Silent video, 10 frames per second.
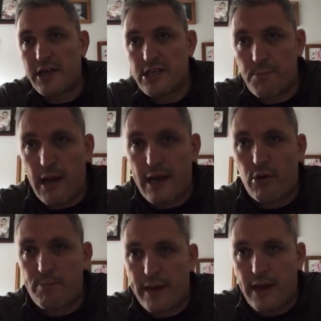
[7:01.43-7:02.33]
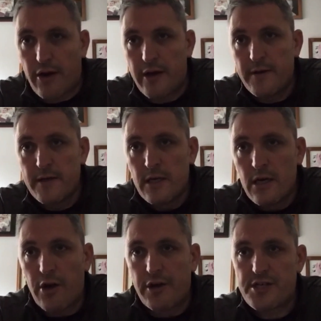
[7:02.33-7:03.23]
to play rugby on a
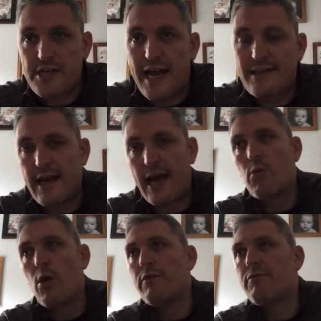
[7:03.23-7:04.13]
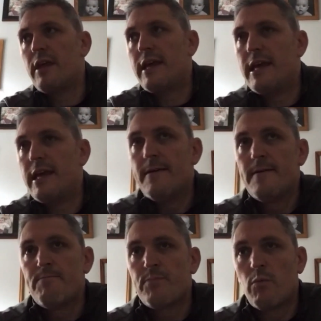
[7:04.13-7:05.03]
Saturday. And one of the
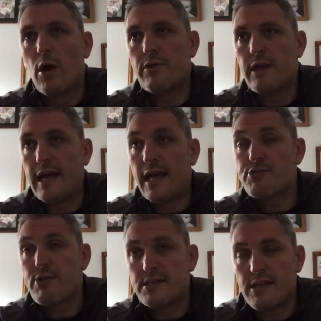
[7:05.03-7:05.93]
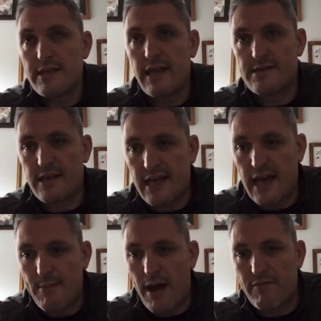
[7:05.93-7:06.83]
interesting things that
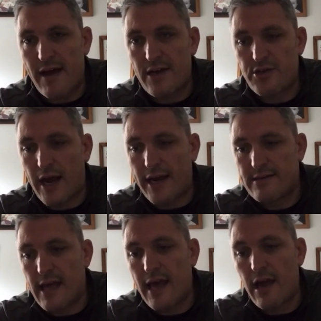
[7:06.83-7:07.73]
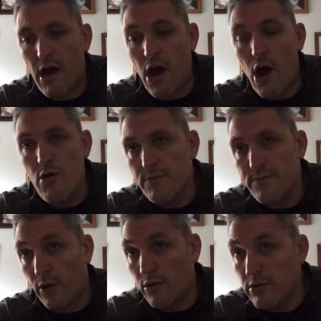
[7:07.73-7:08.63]
came out of that chat is they are
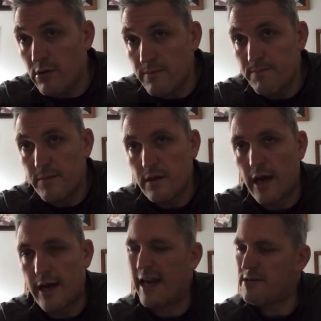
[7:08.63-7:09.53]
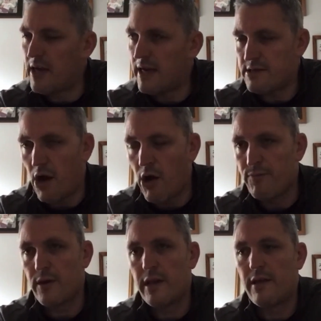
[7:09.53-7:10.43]
hopeful, and it's
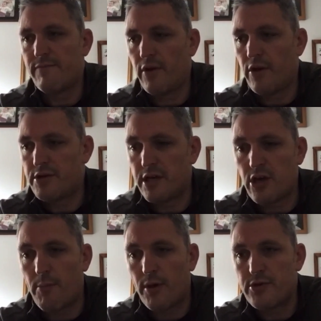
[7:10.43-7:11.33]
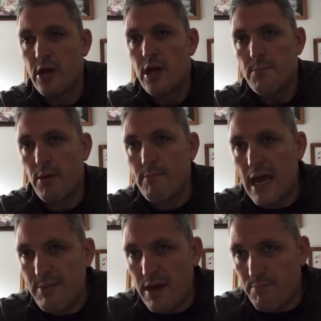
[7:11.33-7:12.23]
hopeful in inverted commas, but
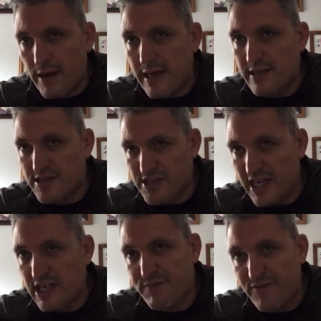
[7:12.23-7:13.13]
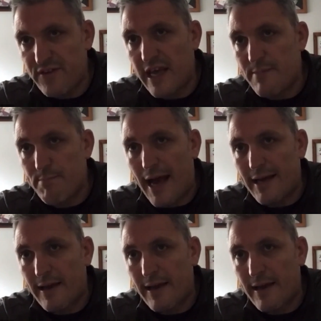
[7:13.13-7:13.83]
maybe bringing the 6-15 back.